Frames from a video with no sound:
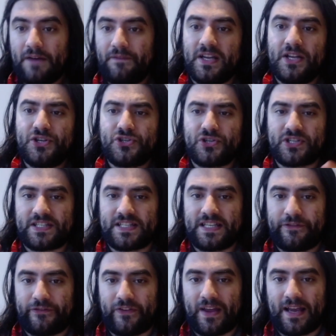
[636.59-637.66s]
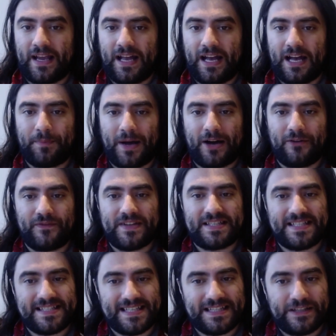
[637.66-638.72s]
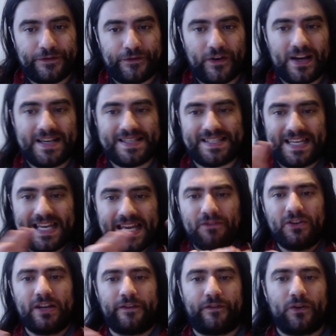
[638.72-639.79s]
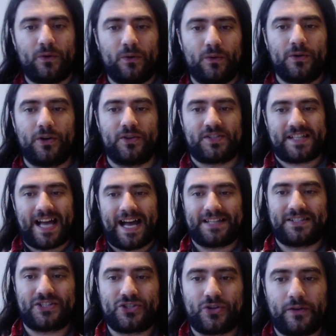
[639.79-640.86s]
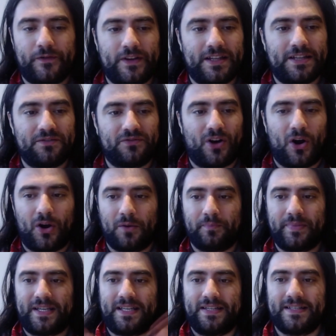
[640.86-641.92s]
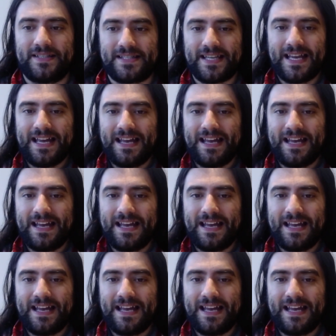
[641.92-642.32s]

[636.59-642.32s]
The interesting thing about this is in the phrase, even if it all goes catastrophically wrong, because